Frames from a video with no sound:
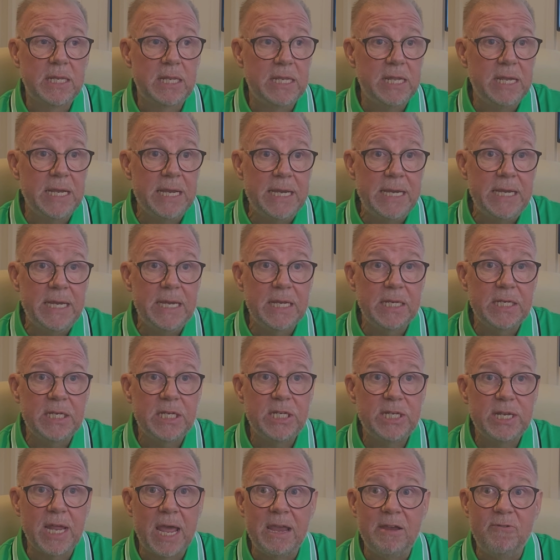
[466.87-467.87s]
the
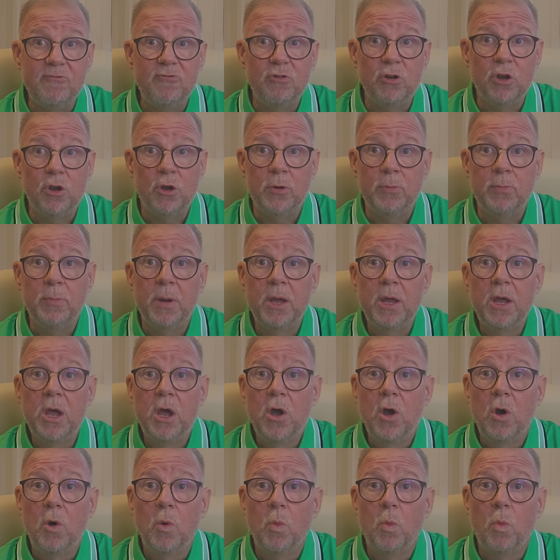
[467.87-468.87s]
stateroom
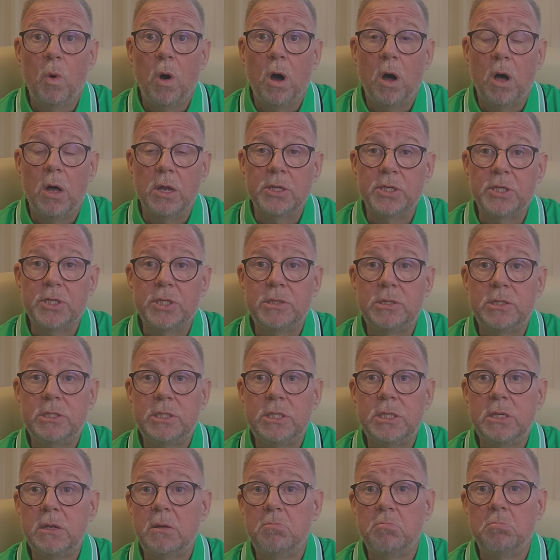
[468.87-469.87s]

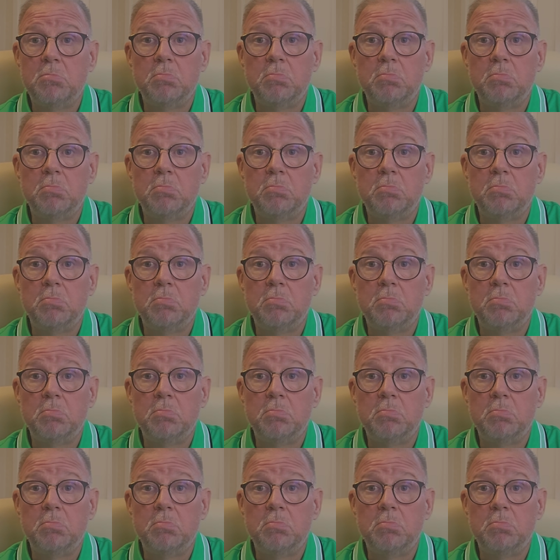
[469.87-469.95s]
was